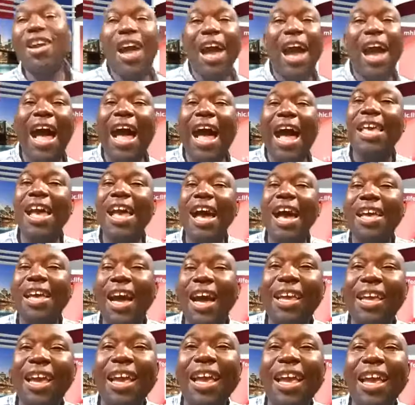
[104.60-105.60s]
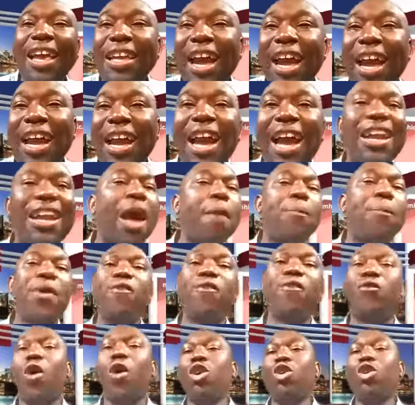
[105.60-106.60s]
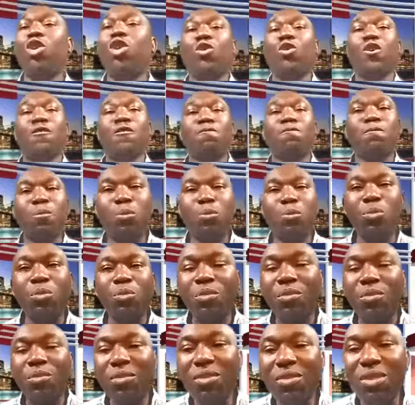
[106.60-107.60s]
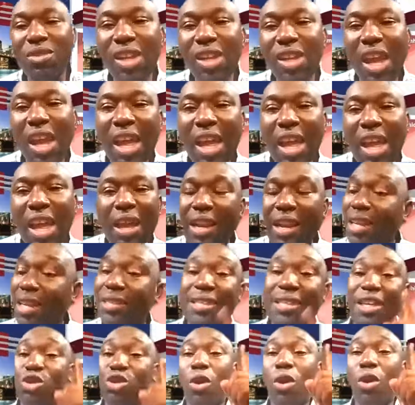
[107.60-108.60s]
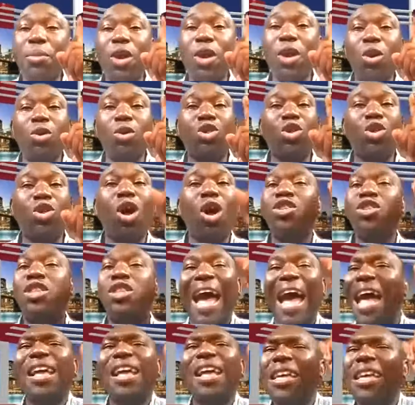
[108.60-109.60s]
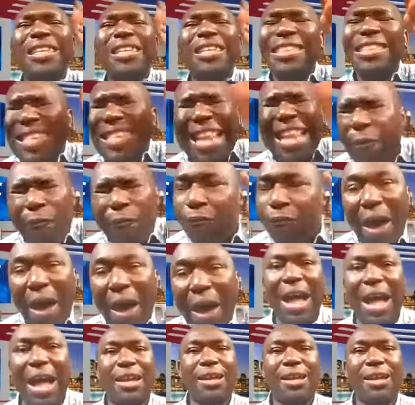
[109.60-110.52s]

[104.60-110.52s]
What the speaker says: Can I pray for you? Listen to me, oh, don't never